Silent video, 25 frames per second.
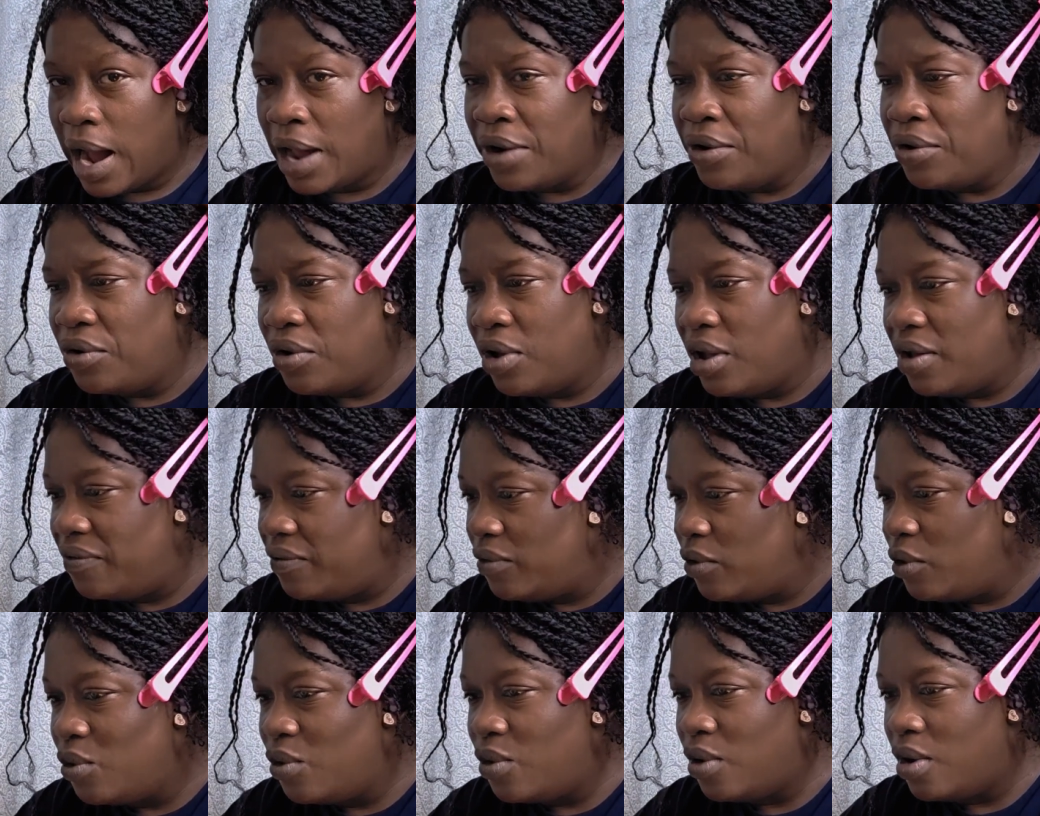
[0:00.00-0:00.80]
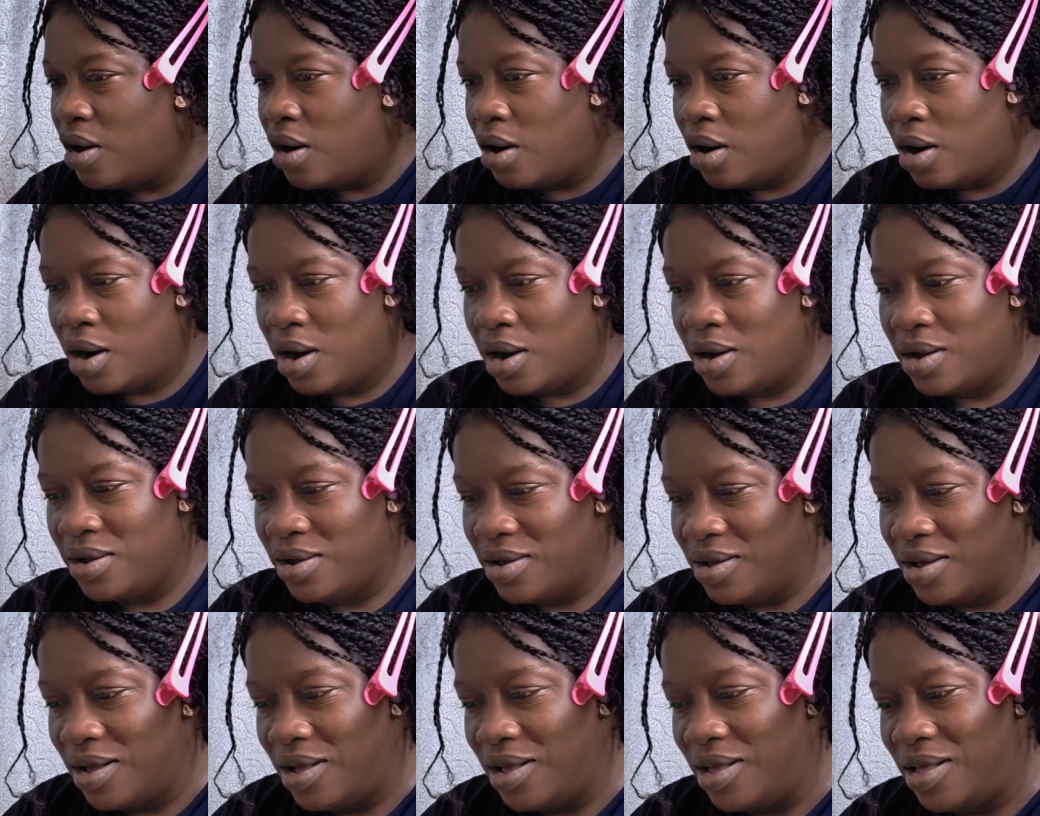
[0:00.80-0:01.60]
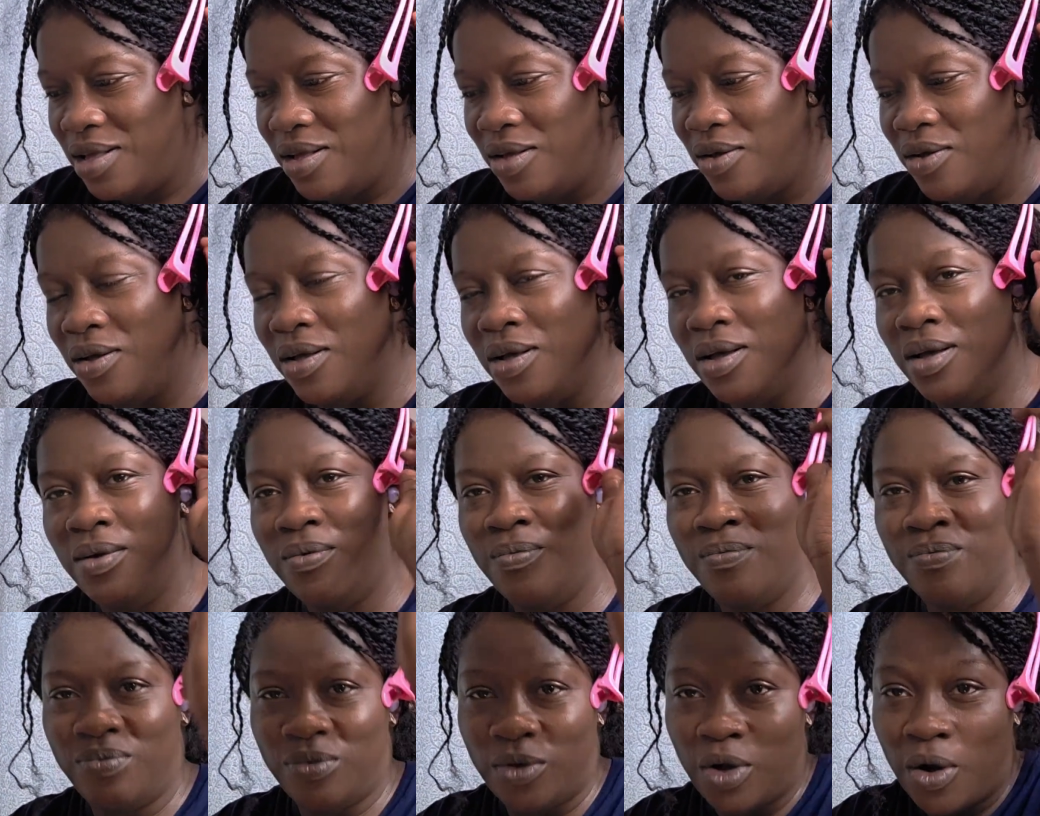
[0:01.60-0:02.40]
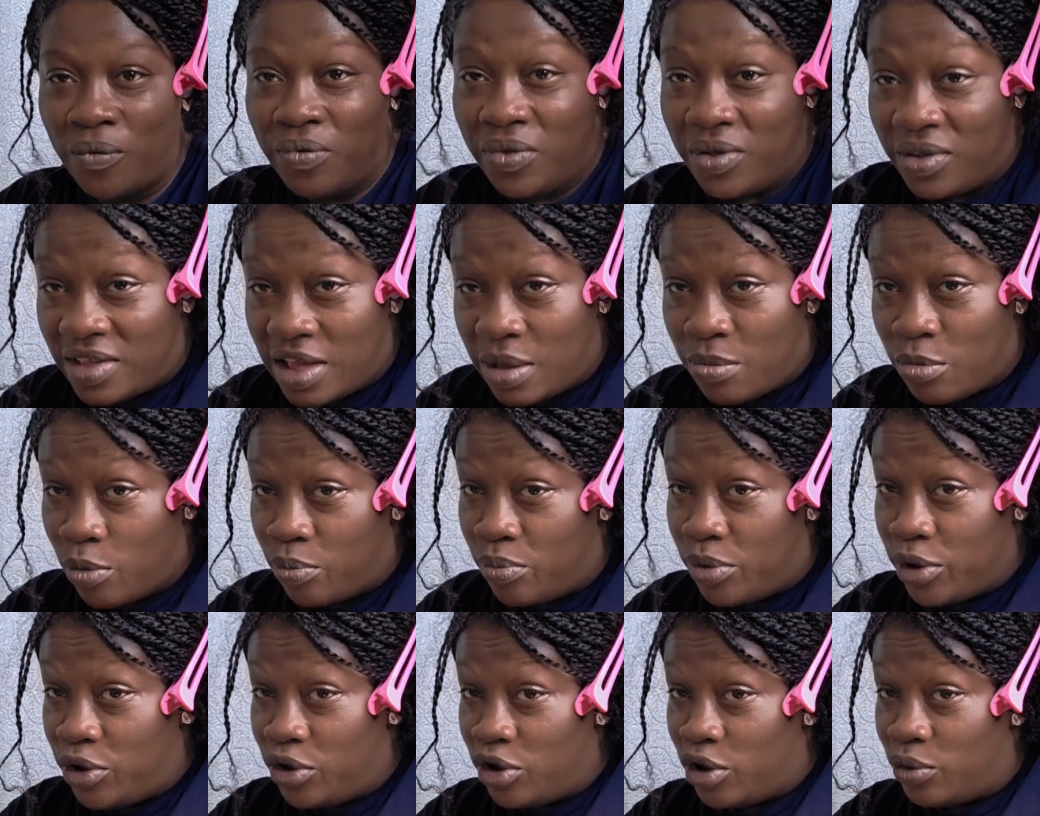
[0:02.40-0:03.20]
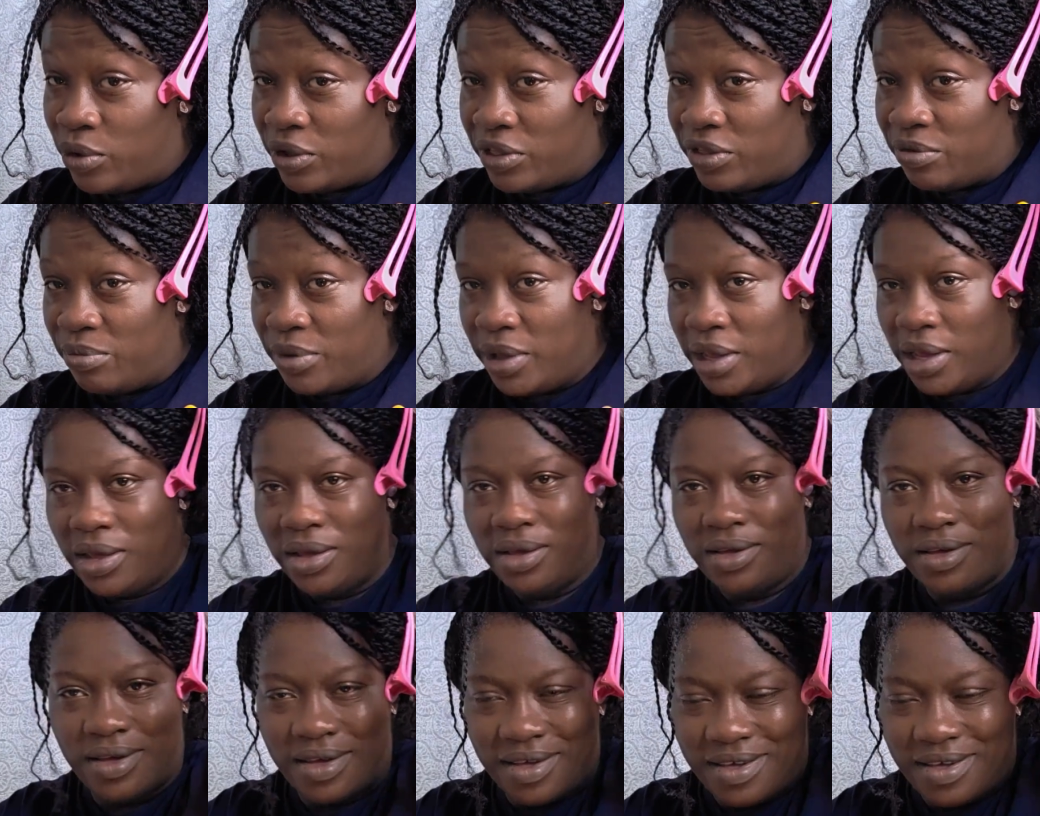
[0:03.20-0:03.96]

I don't know if you are of the same opinion with me,